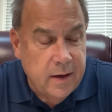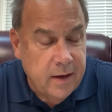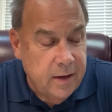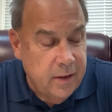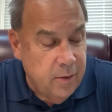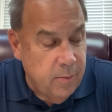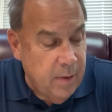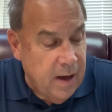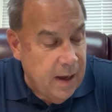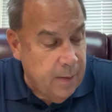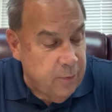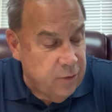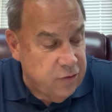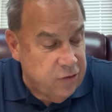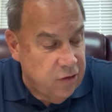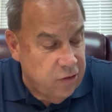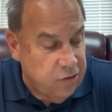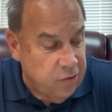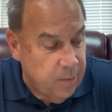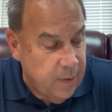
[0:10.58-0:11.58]
the Bible
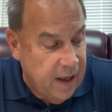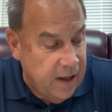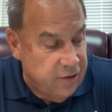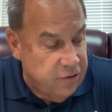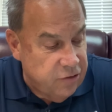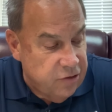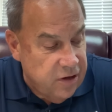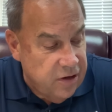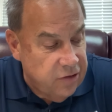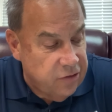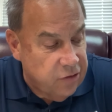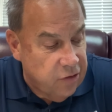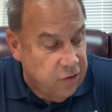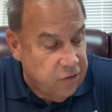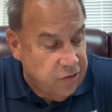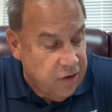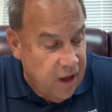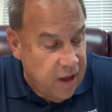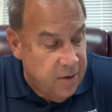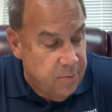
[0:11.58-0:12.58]
says about
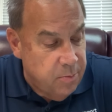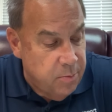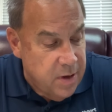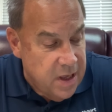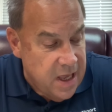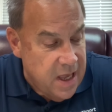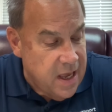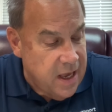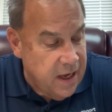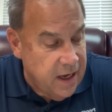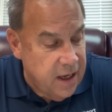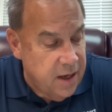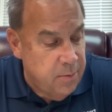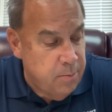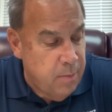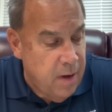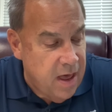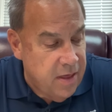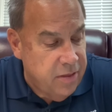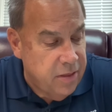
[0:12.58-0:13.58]
Jesus, "And being in
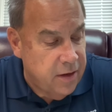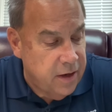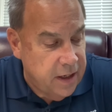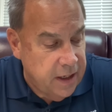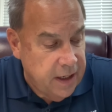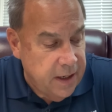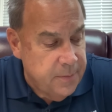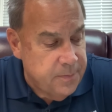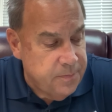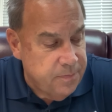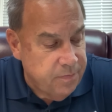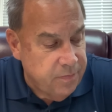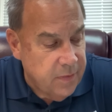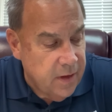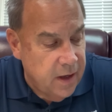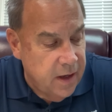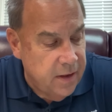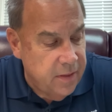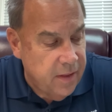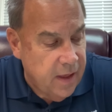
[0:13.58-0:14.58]
Bethany,
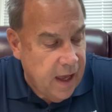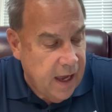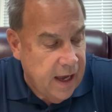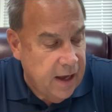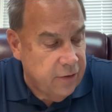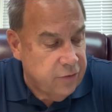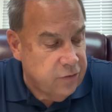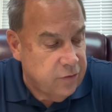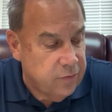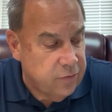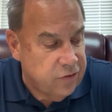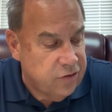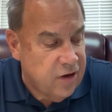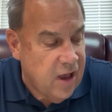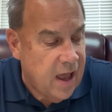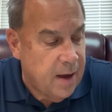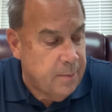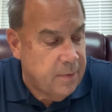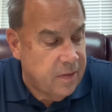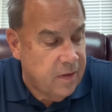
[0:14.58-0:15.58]
in the house of
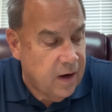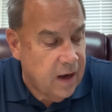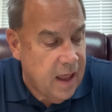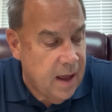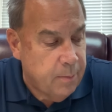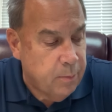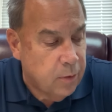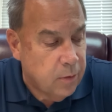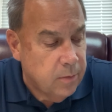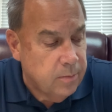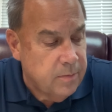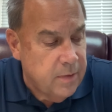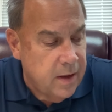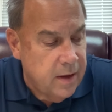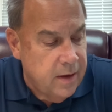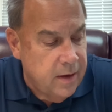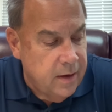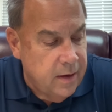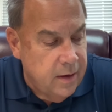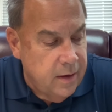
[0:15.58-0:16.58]
Simon the leper,
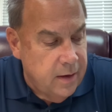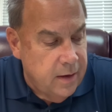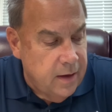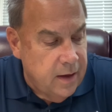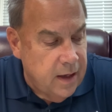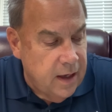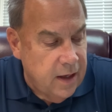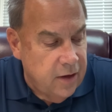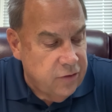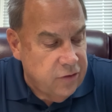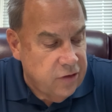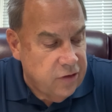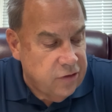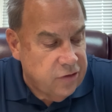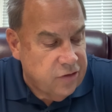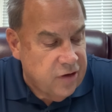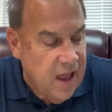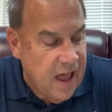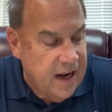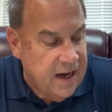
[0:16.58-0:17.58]
as he
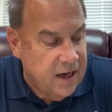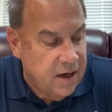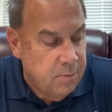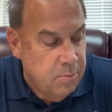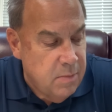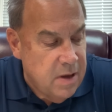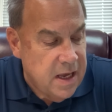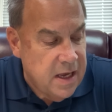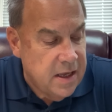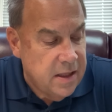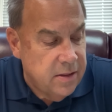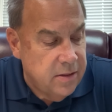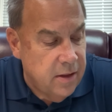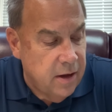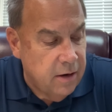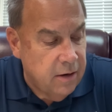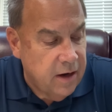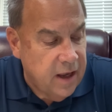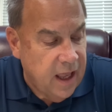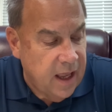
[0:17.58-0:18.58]
sat at meat,
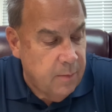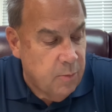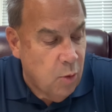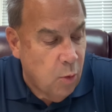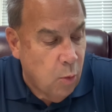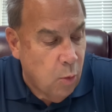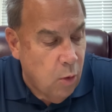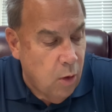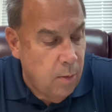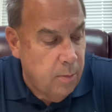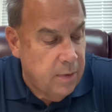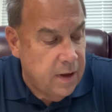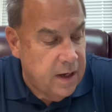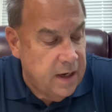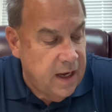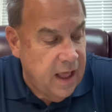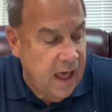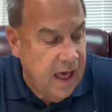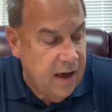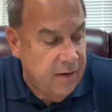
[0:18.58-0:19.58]
there came a
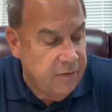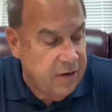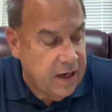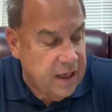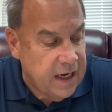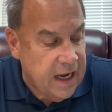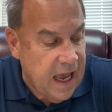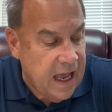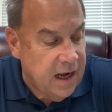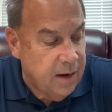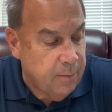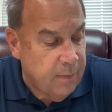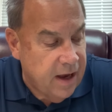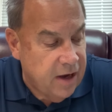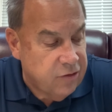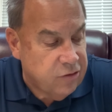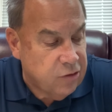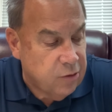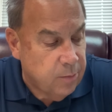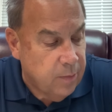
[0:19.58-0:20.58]
woman having an
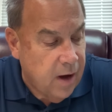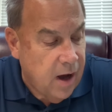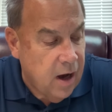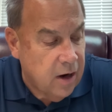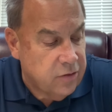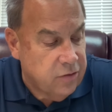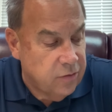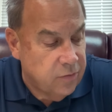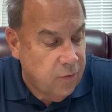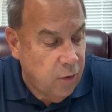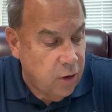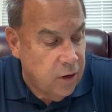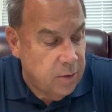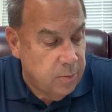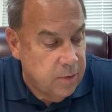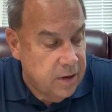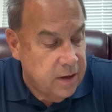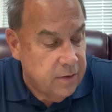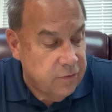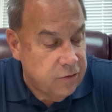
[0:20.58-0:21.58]
alabaster box of
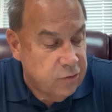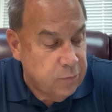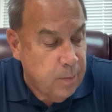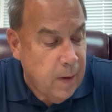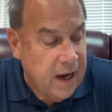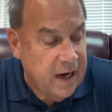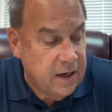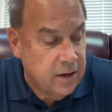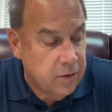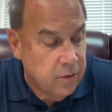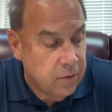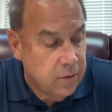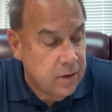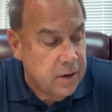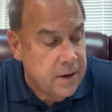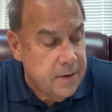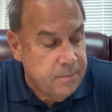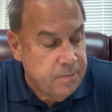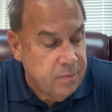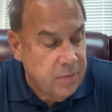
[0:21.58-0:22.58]
ointment of spikenard,
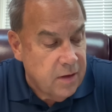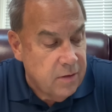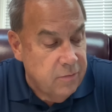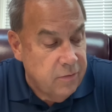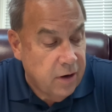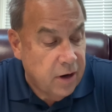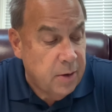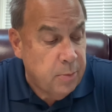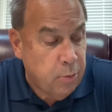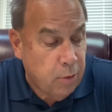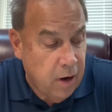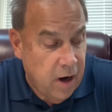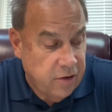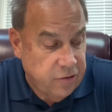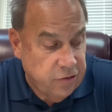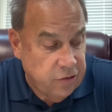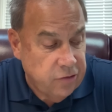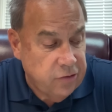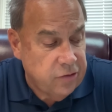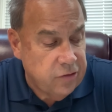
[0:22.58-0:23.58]
very
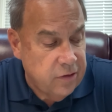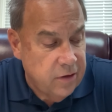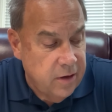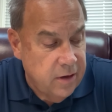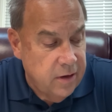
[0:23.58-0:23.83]
precious,